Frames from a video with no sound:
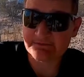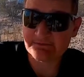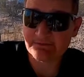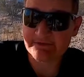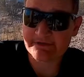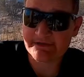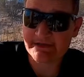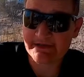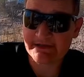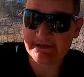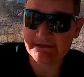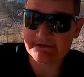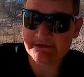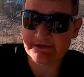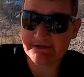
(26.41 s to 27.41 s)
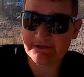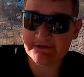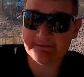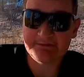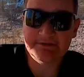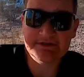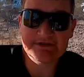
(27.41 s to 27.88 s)
We had the
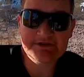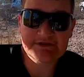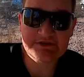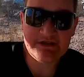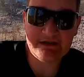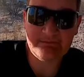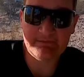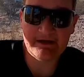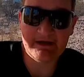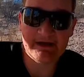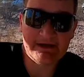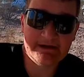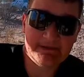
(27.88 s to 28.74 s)
police stop by,